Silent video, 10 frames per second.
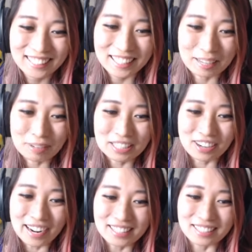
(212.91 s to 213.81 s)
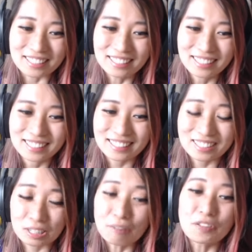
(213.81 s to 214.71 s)
Keeping two track for two.
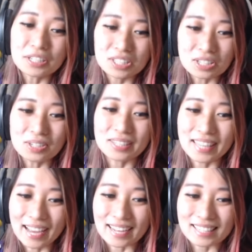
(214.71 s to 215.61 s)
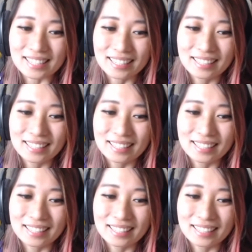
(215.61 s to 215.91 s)
Two for two, yes.